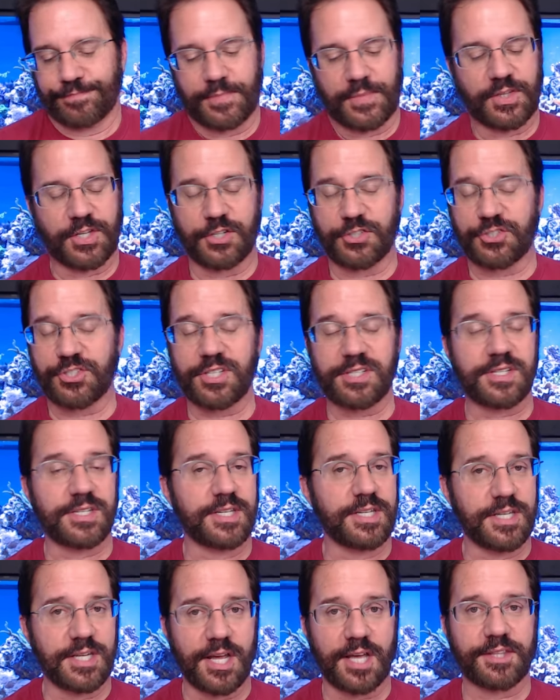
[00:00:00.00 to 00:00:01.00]
there's just
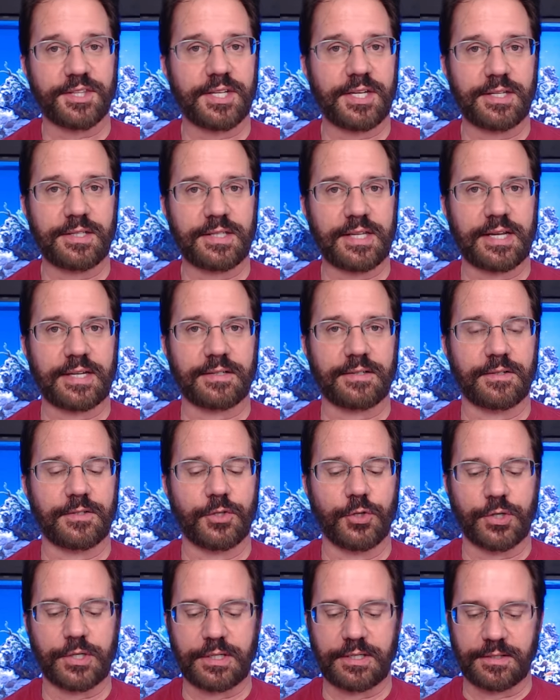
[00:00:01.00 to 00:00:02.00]
nothing that you
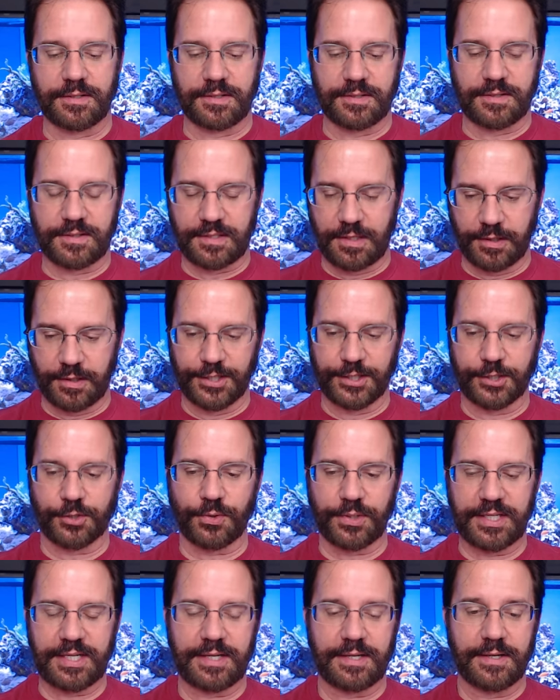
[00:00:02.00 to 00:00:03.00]
can
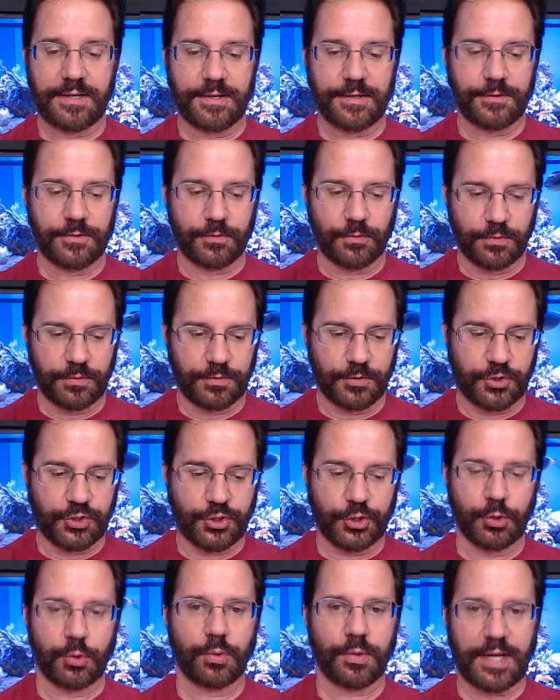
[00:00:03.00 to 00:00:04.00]
literally
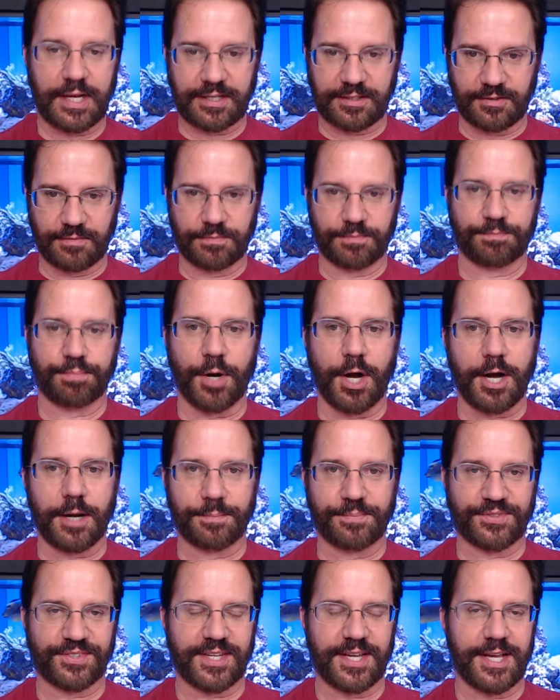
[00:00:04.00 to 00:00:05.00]
do like Bob
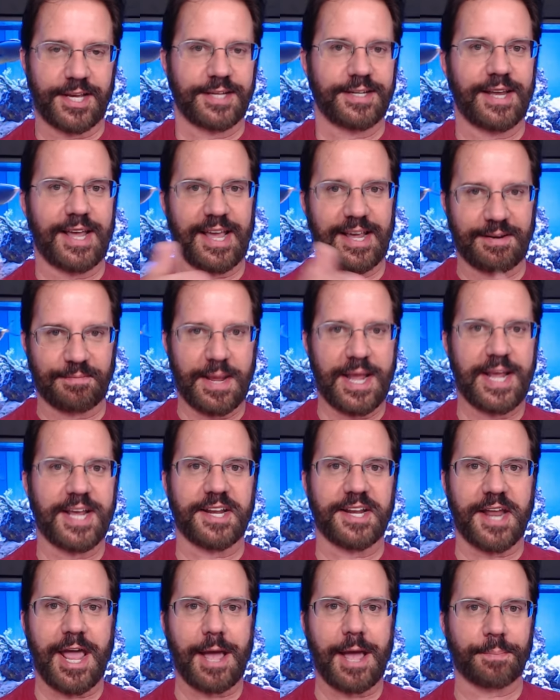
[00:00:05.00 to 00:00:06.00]
said and make it
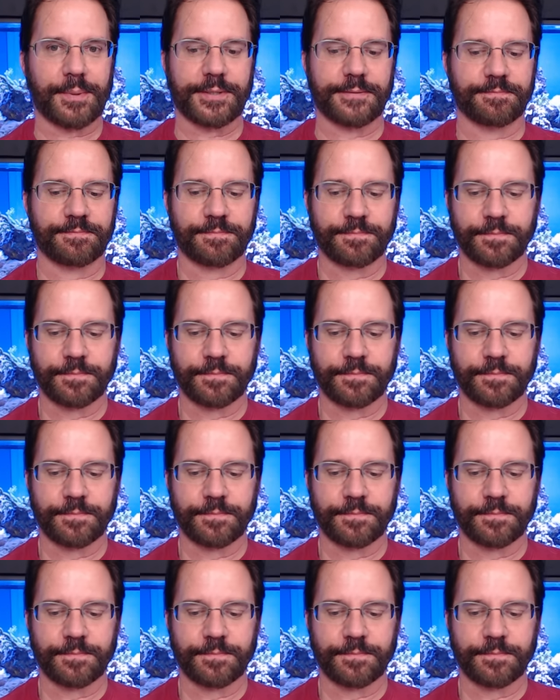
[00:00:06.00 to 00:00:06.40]
happen.